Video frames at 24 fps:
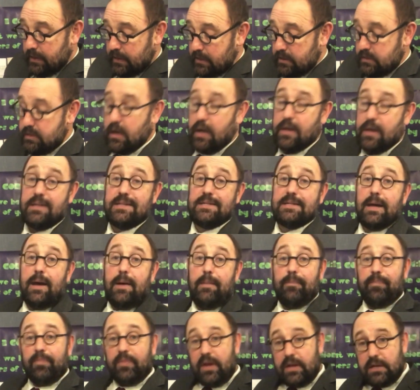So it's
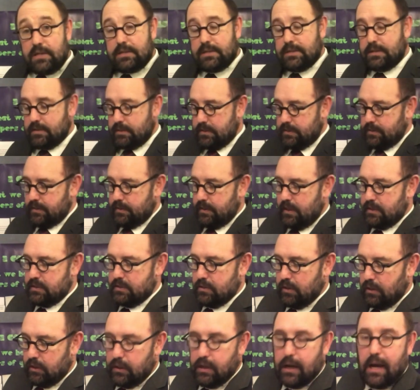um, it's it's
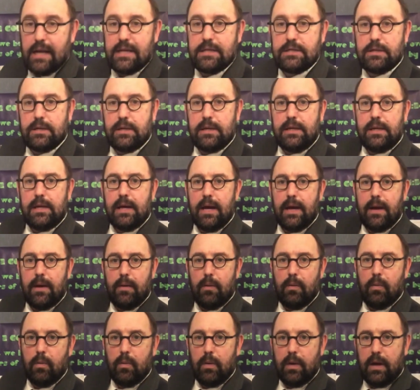not nice to hear
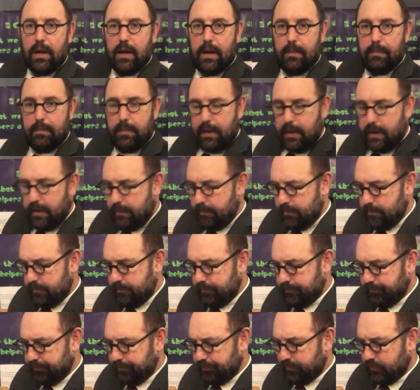uh, um,
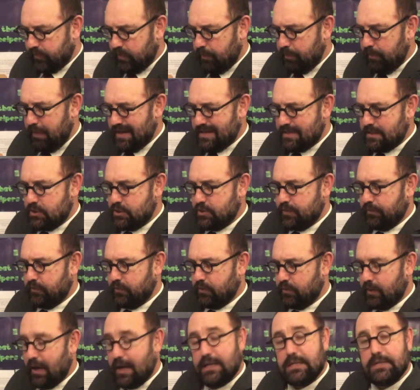the message of
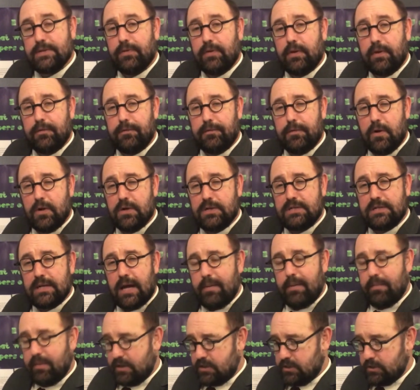grace for the first
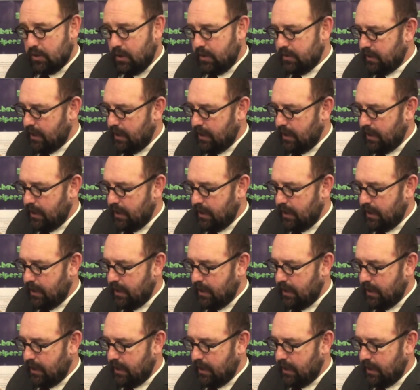time. It's not.